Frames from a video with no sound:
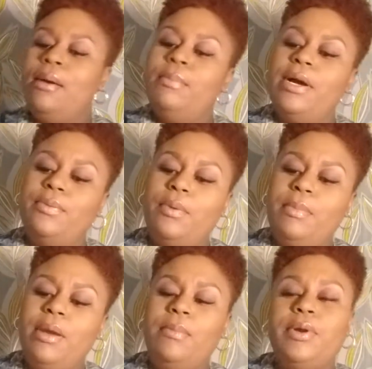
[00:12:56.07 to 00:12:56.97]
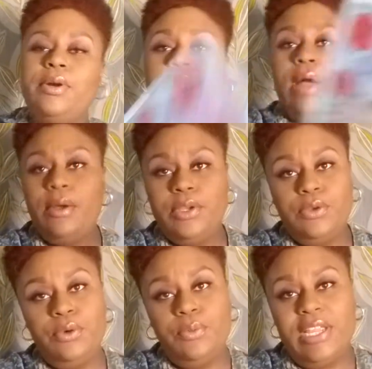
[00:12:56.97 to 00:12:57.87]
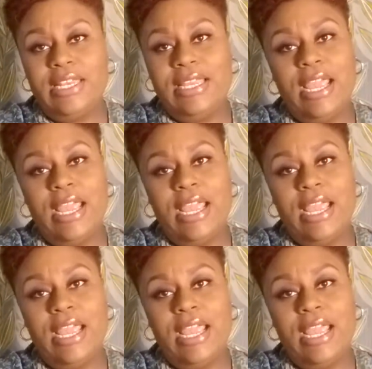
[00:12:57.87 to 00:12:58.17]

But remember, crowning your reading,